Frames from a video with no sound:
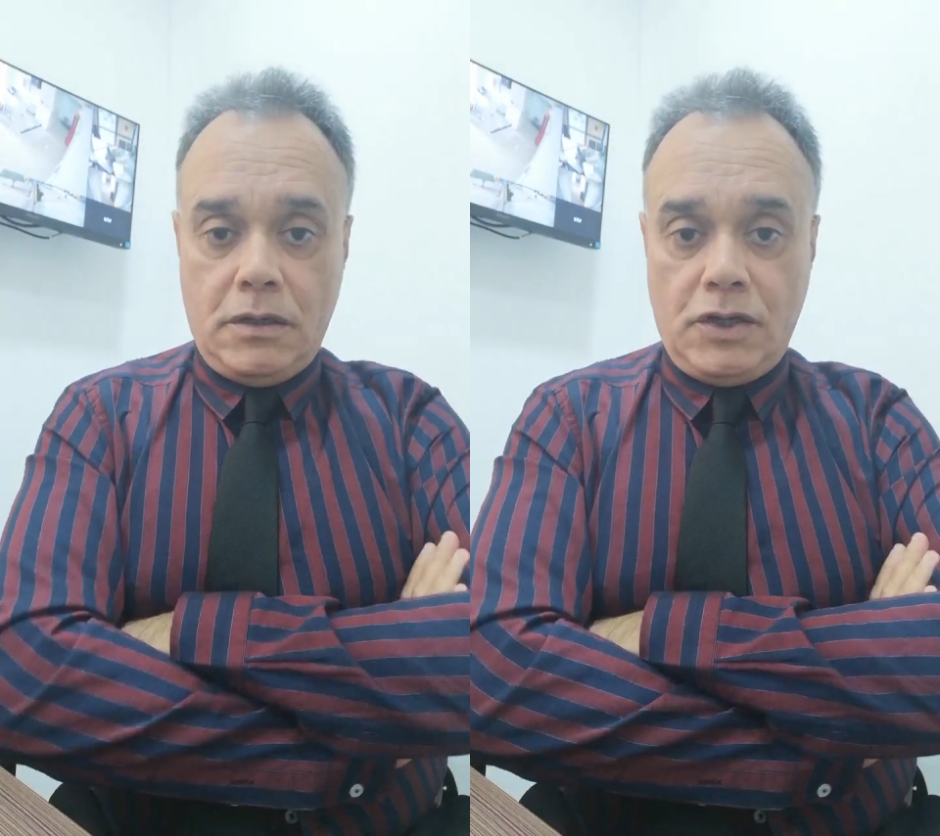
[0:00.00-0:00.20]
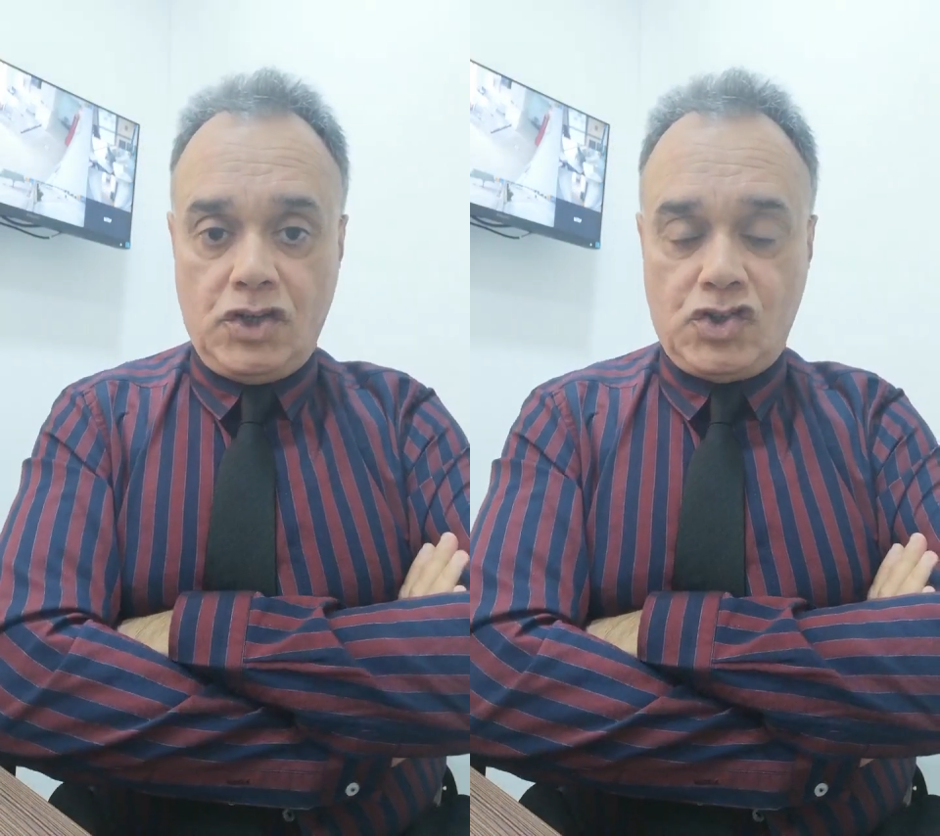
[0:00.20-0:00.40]

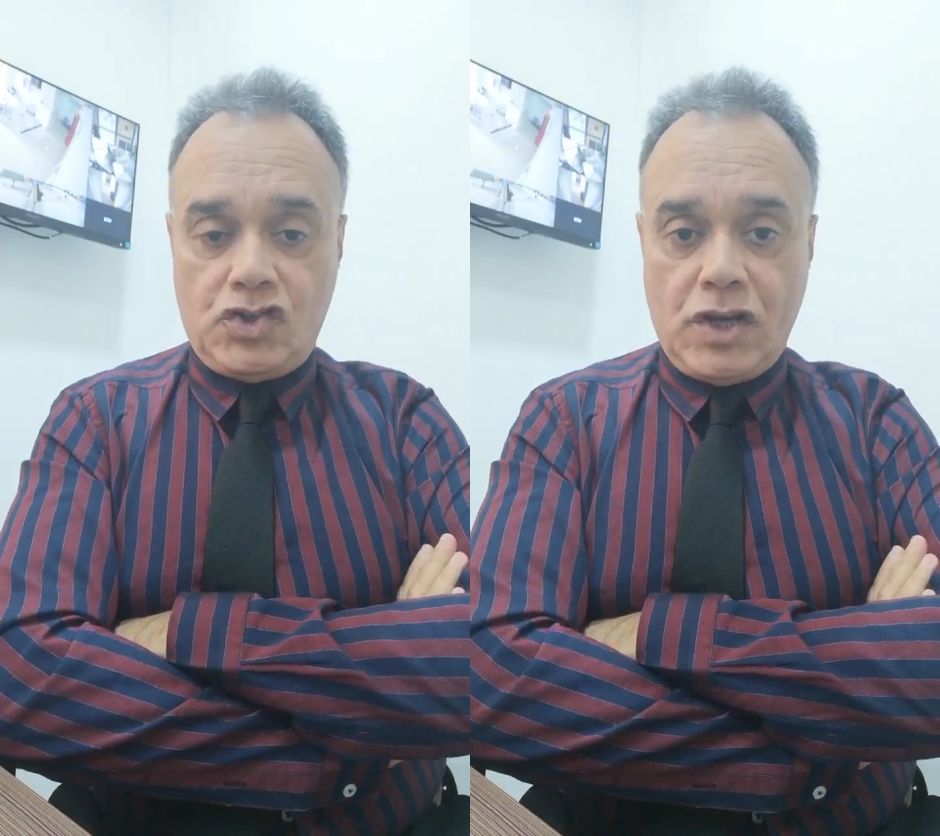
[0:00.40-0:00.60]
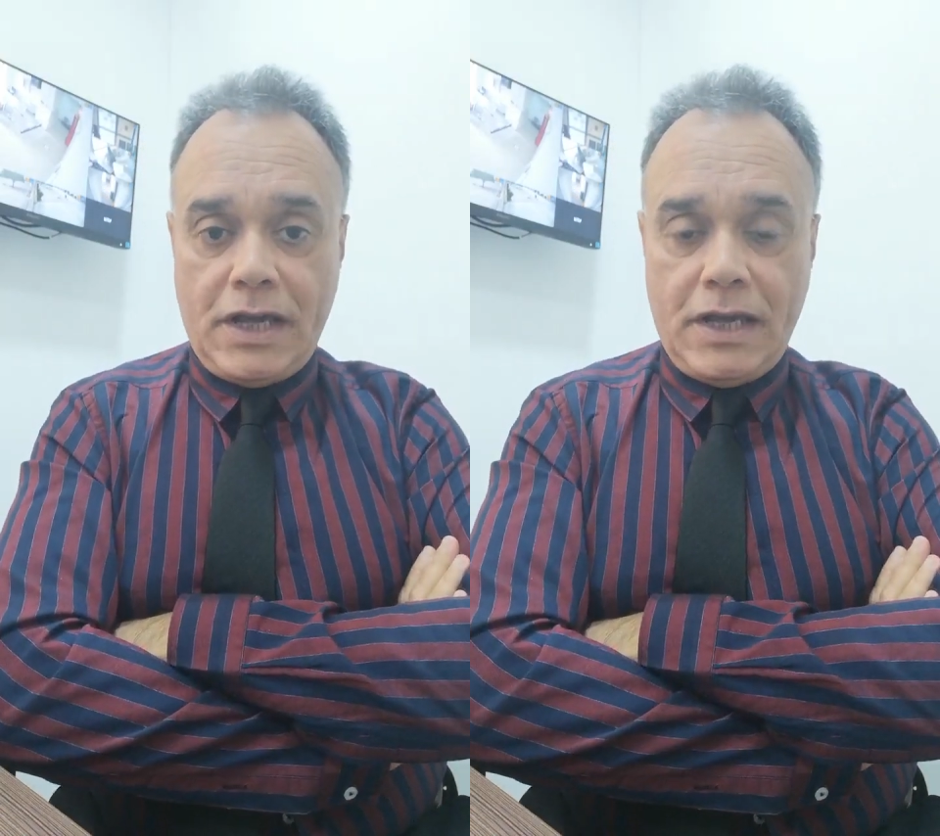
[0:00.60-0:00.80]

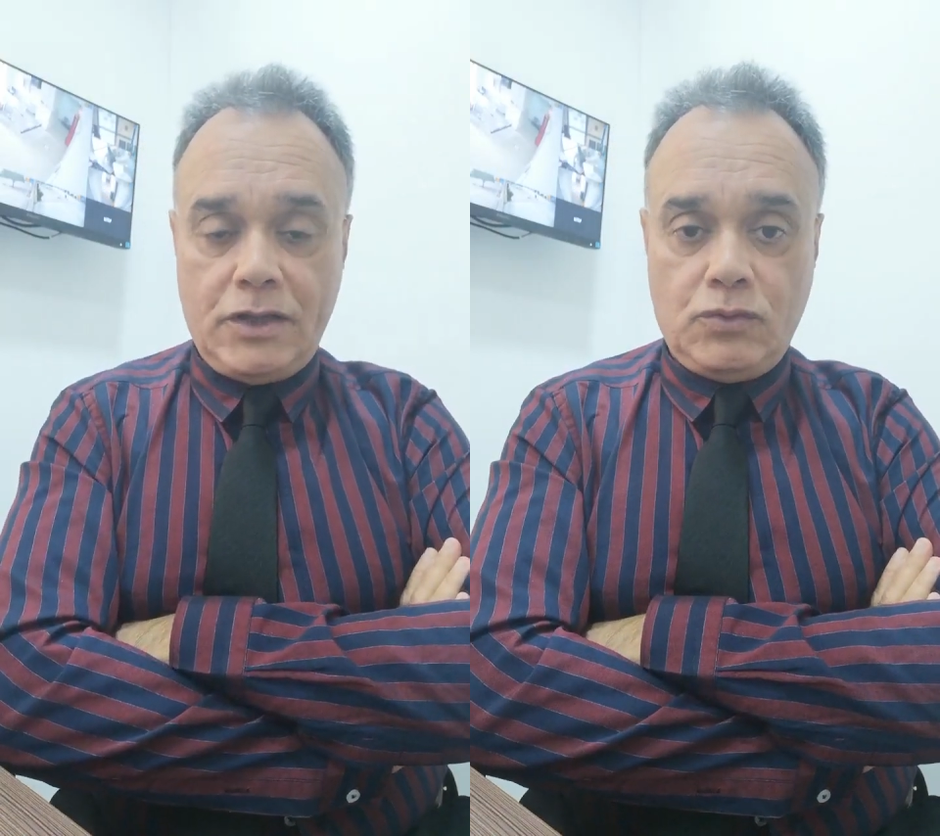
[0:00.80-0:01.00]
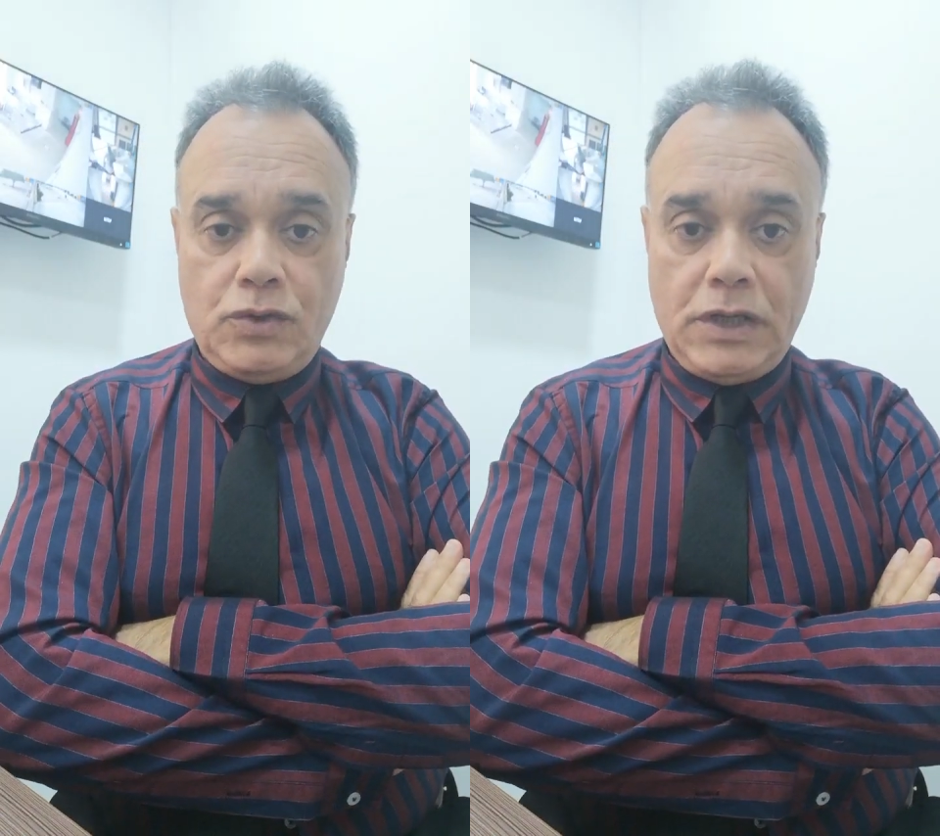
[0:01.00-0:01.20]
reach
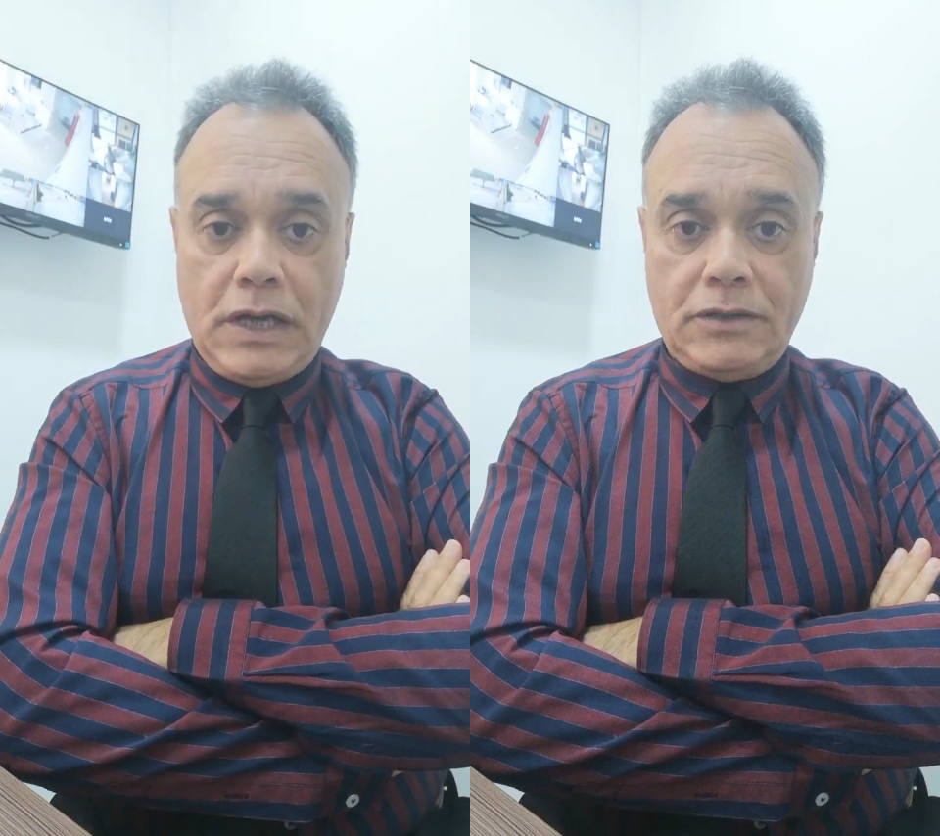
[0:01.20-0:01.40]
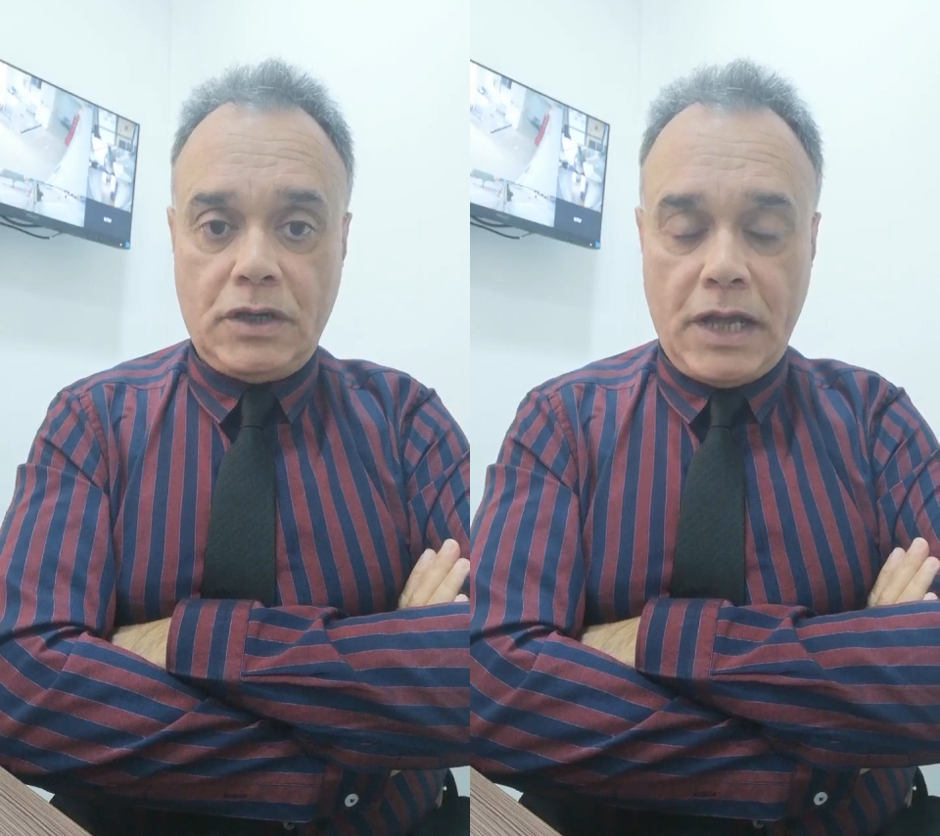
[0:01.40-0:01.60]
to the
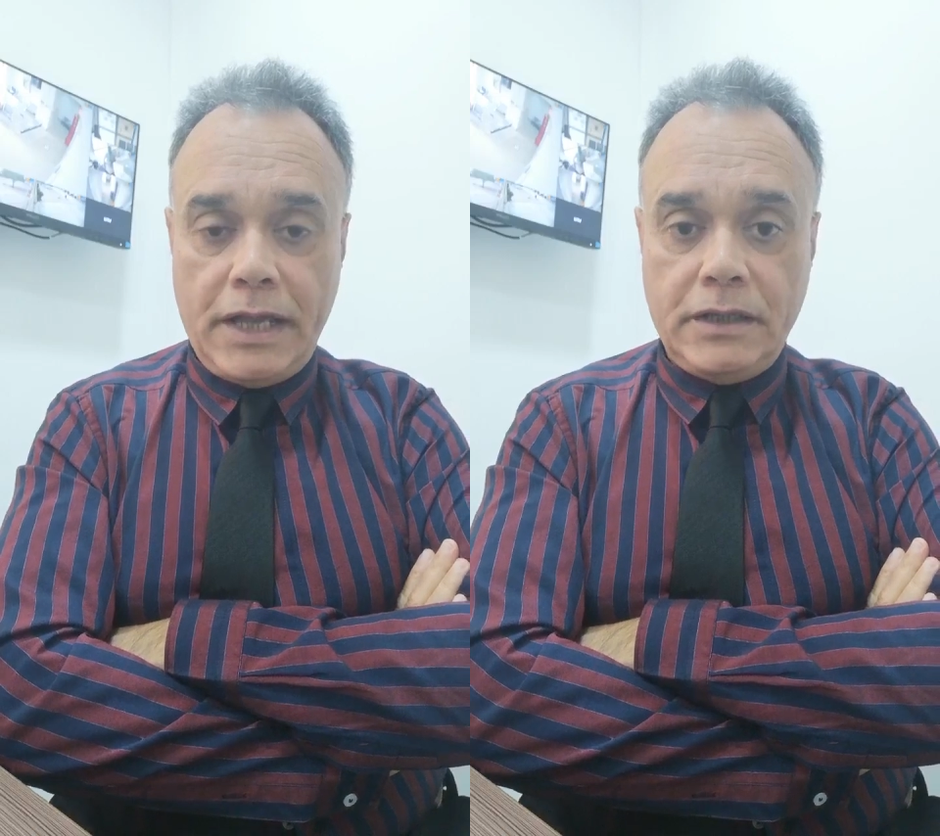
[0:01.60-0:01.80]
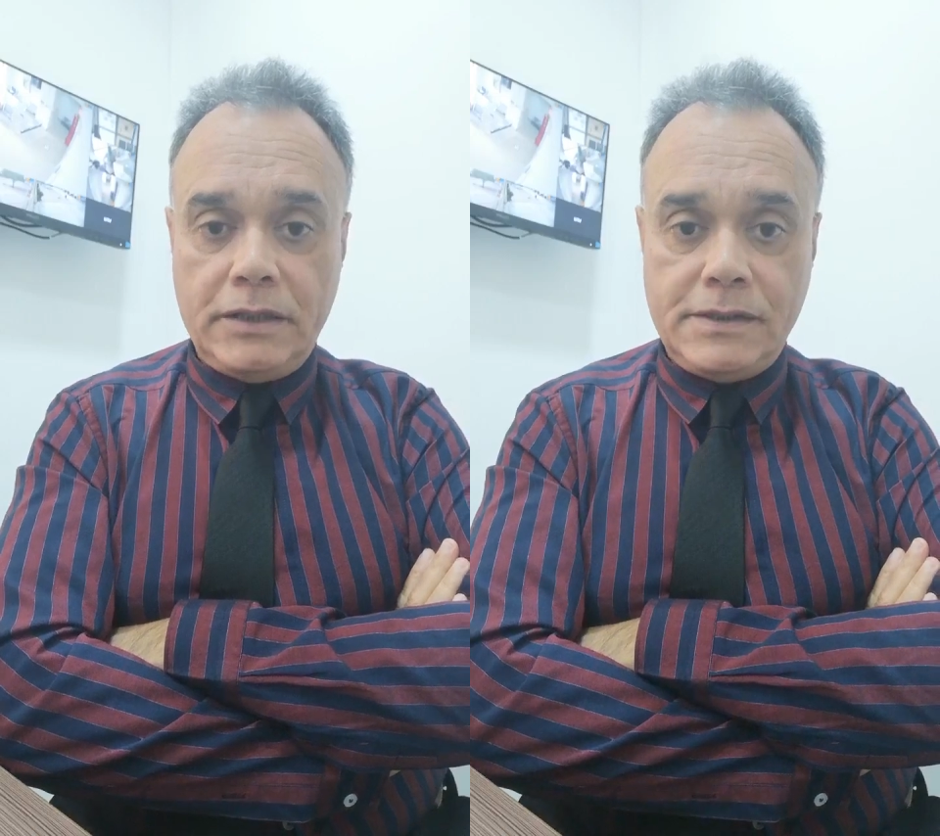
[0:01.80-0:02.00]

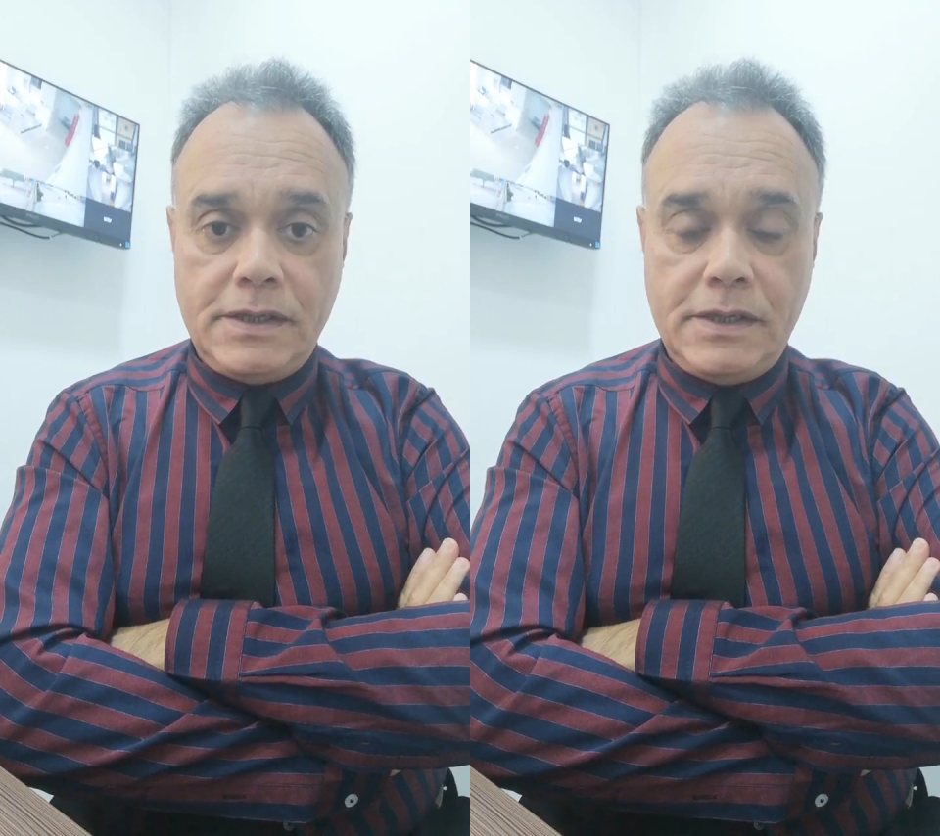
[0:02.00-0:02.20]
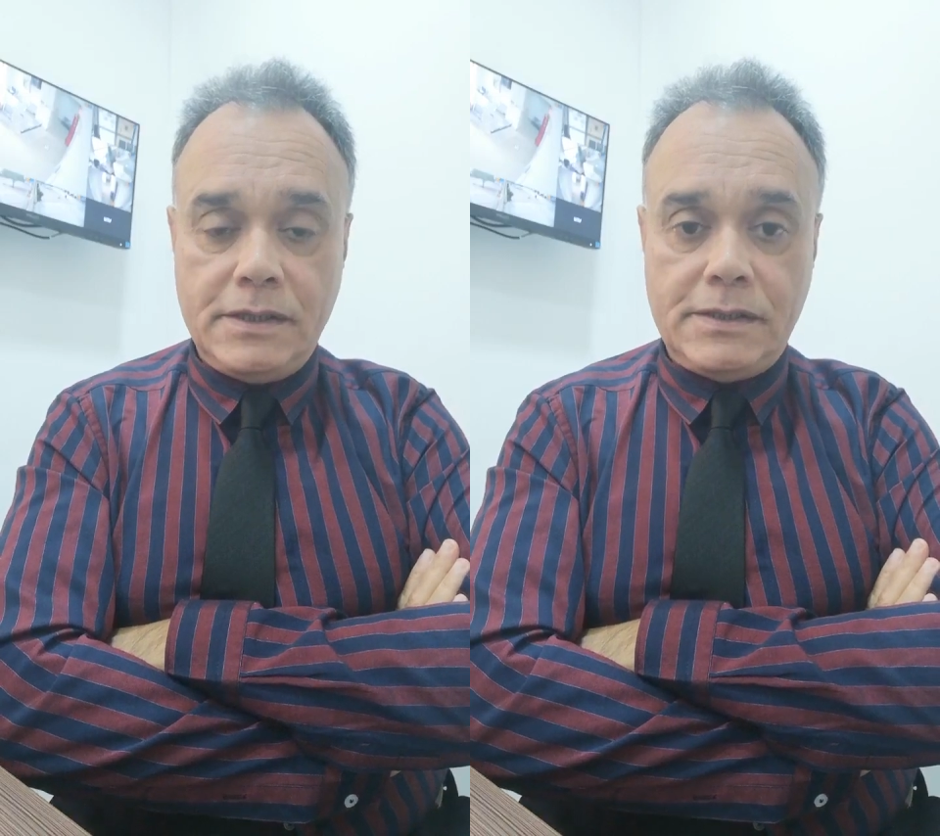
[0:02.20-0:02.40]
underlying
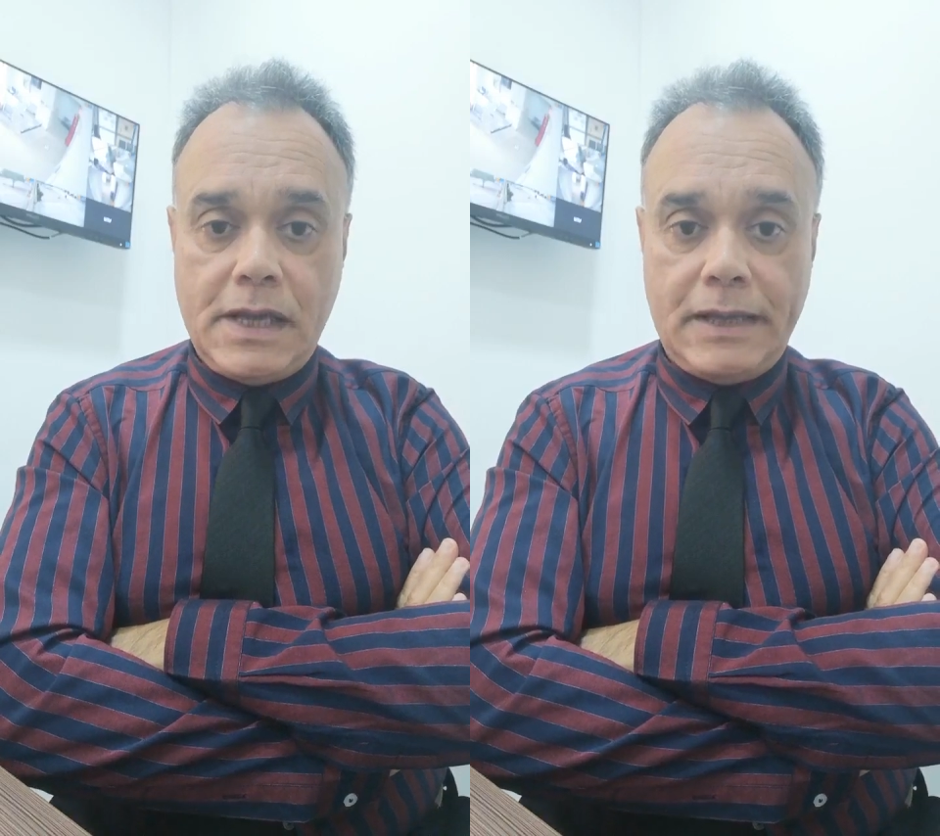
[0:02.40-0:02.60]
disease